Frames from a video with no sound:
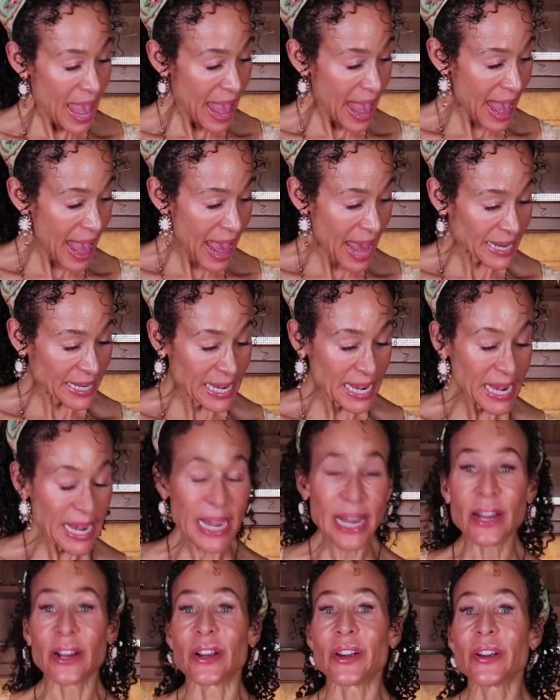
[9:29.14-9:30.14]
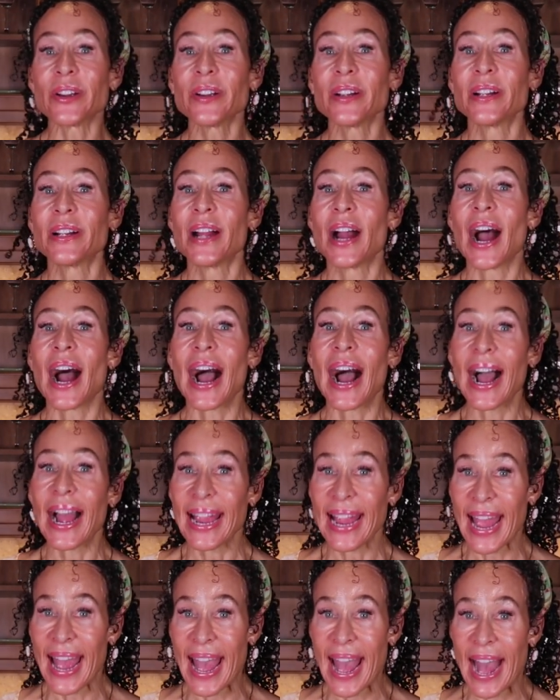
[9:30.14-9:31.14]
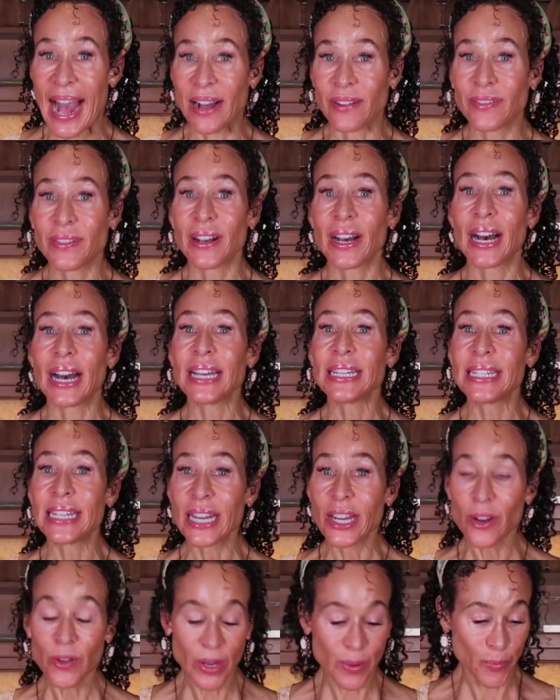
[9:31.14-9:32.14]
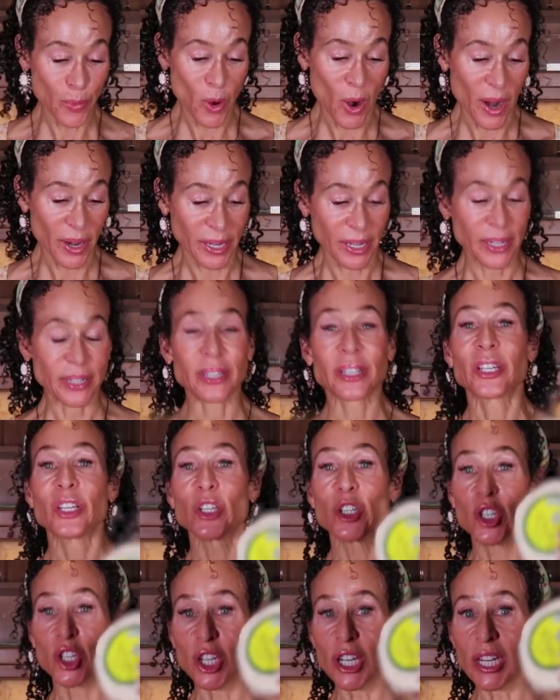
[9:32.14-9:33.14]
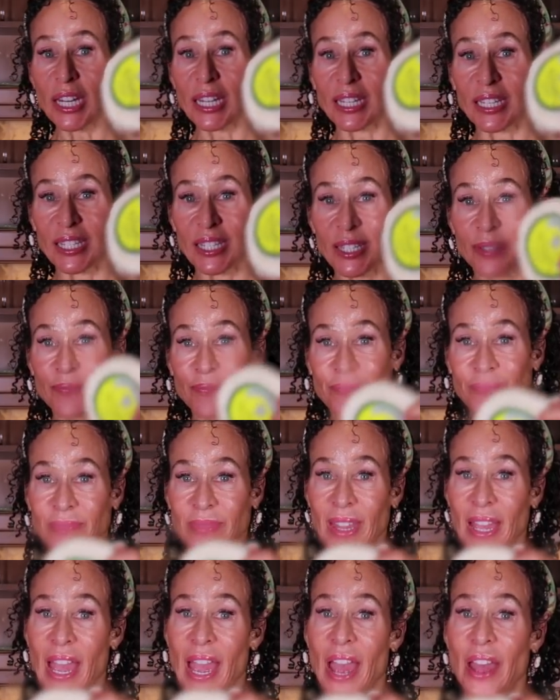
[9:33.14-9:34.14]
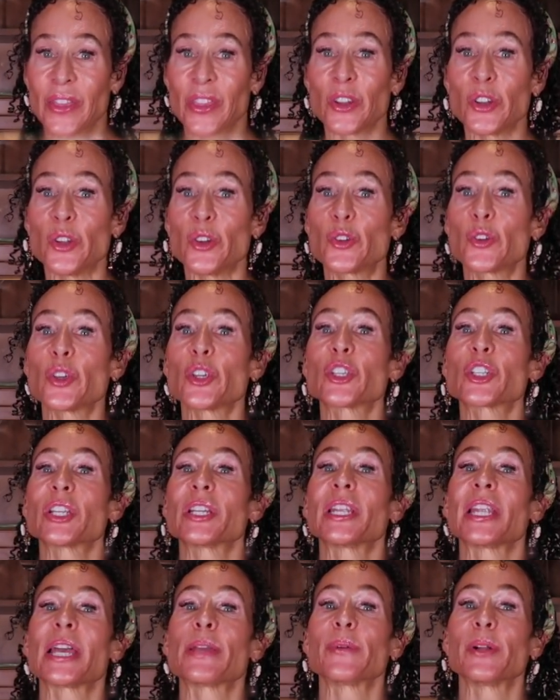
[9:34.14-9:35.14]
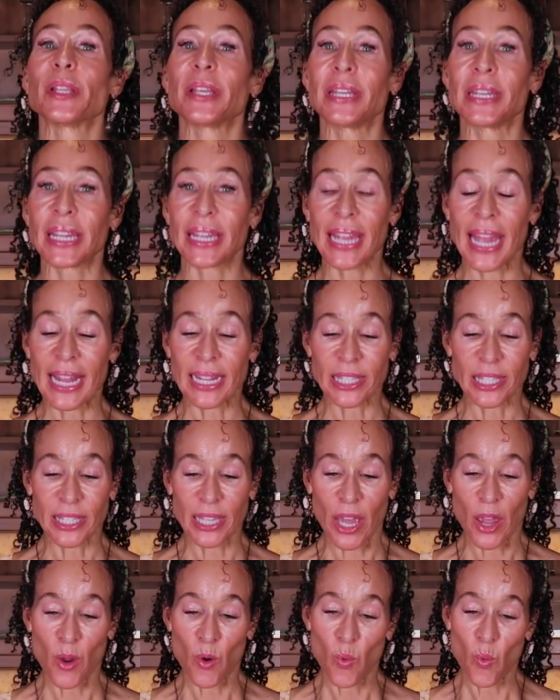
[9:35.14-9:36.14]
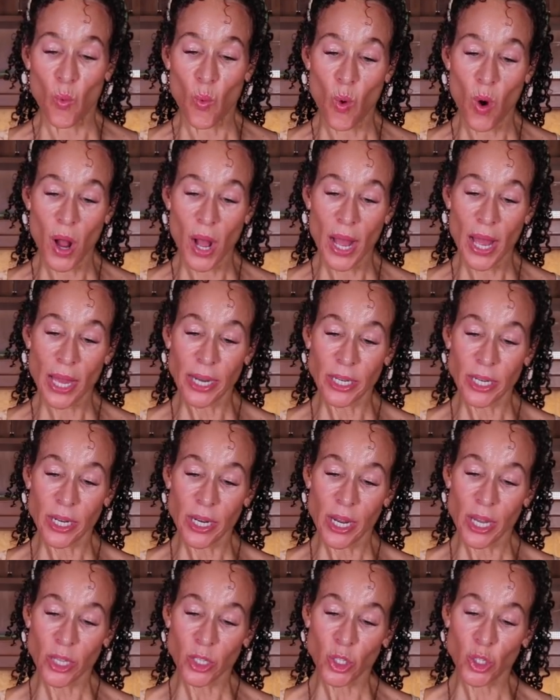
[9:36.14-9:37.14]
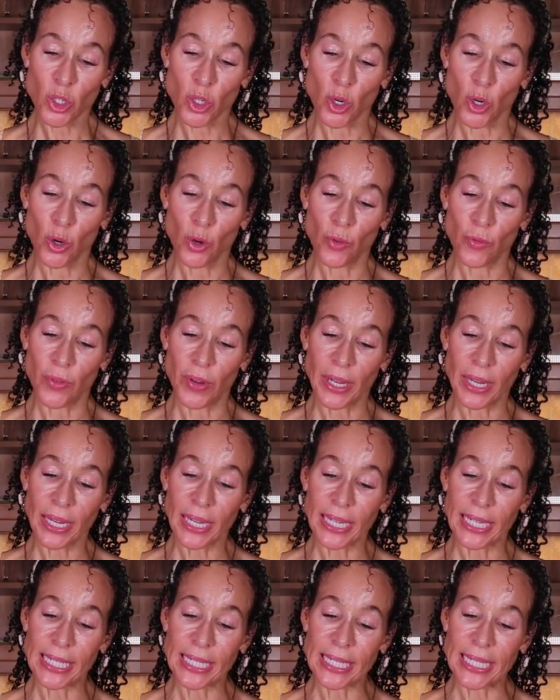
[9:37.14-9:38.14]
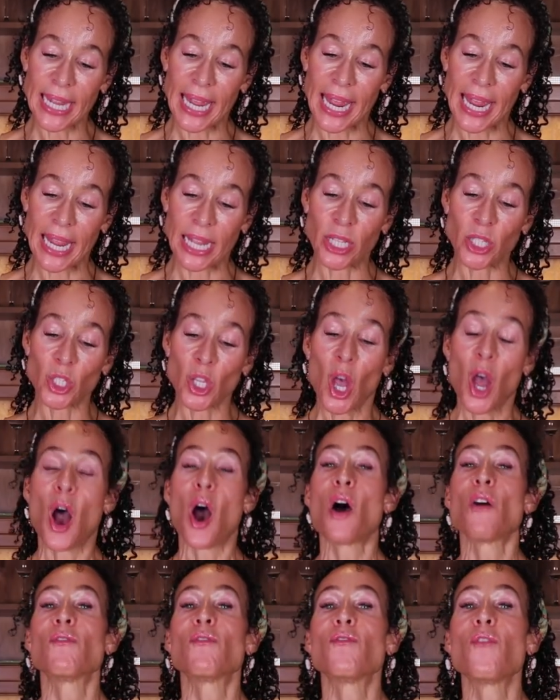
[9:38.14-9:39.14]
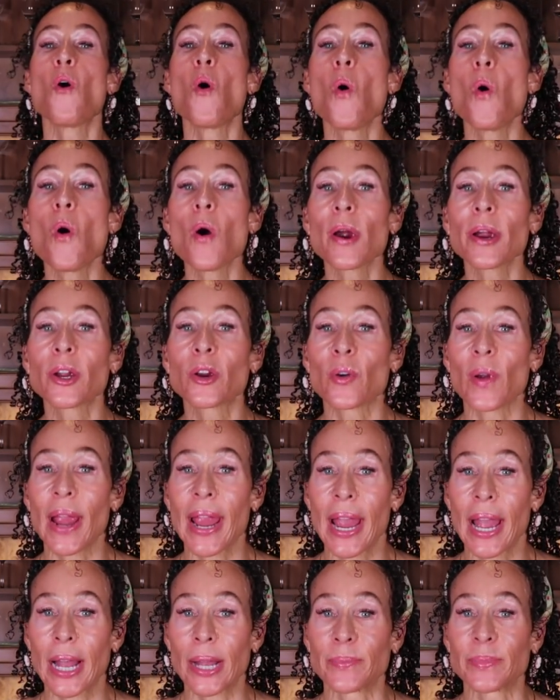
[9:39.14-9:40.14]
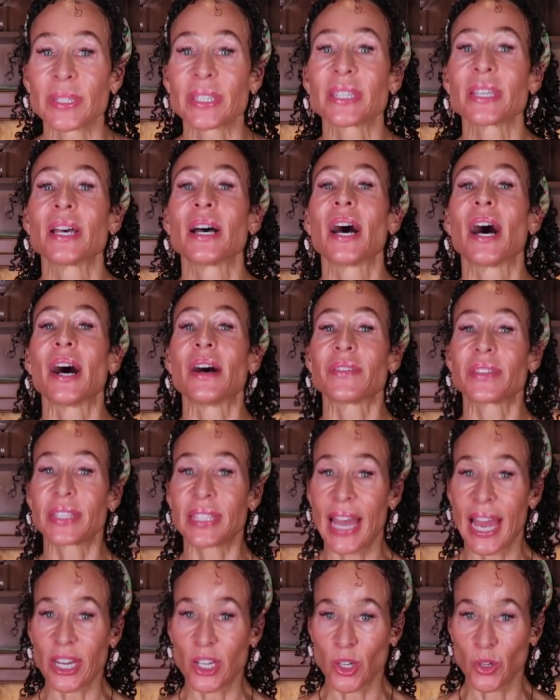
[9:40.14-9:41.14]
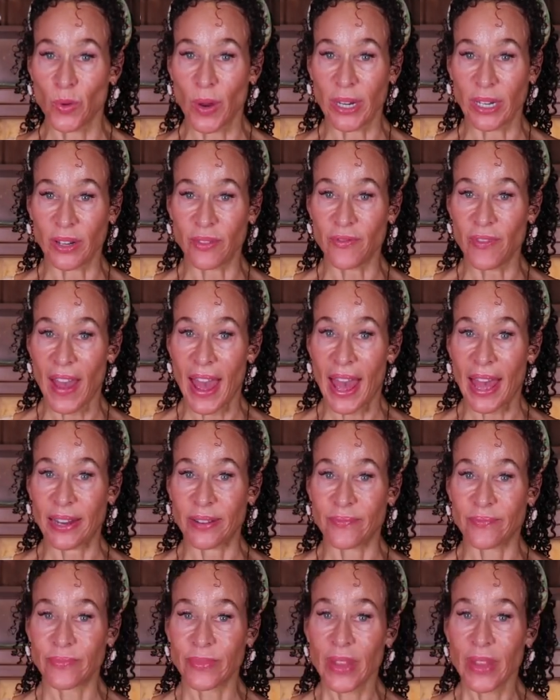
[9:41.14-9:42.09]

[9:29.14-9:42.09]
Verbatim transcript: And here I have a dairy product, cheese. The nutrition label indicates that one serving contains four grams of saturated fat.